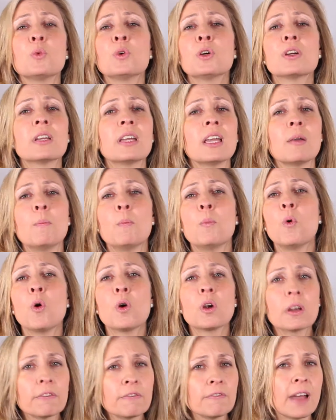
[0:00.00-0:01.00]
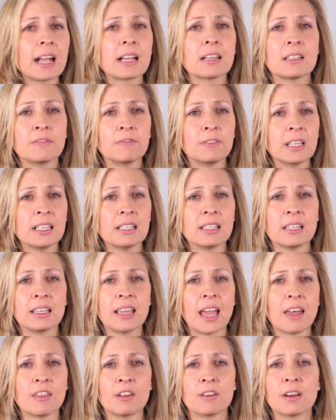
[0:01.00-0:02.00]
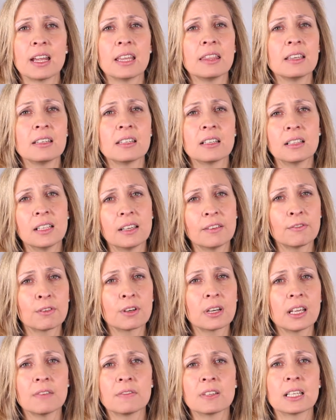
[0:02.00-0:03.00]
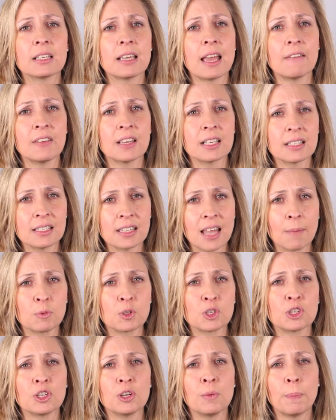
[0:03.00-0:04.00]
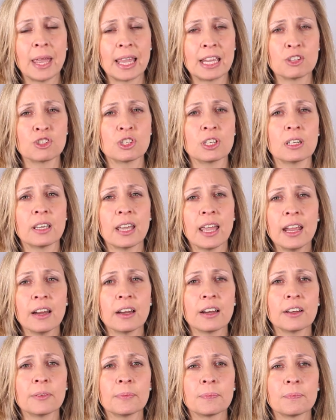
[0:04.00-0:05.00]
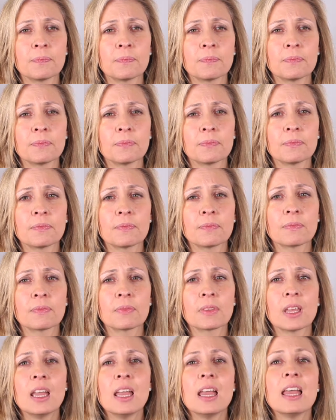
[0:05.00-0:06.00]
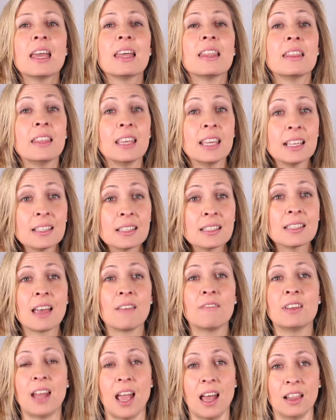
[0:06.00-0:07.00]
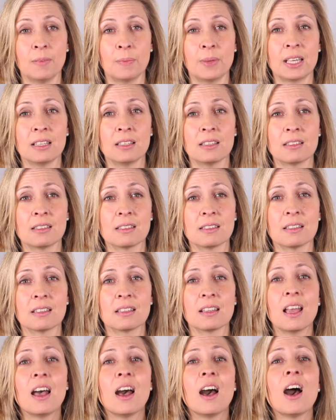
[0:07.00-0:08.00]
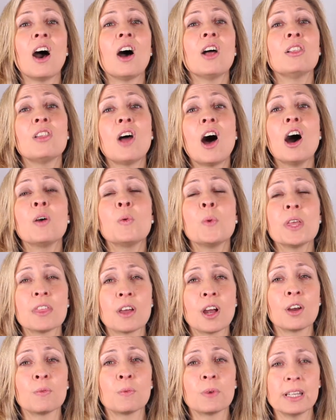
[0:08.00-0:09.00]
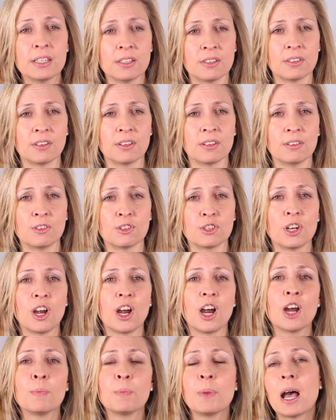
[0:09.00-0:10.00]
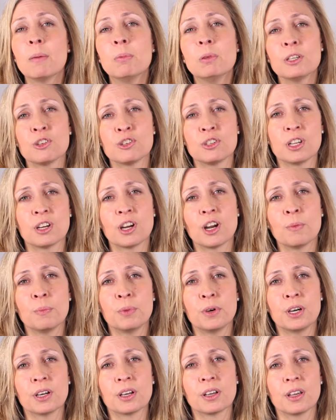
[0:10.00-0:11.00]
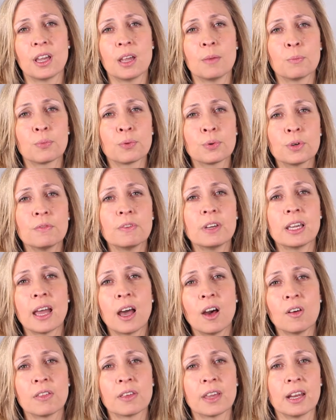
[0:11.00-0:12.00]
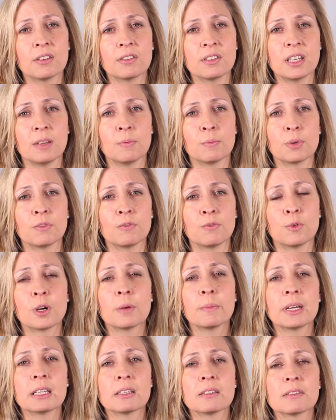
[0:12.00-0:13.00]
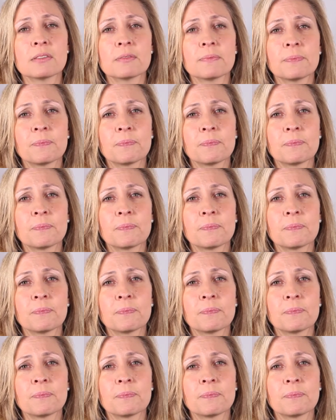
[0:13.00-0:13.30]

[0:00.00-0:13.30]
working more effectively together in the delivery of exceptional patient care. These 7 elements, along with our research, are published in our book, Improving Healthcare Team Performance.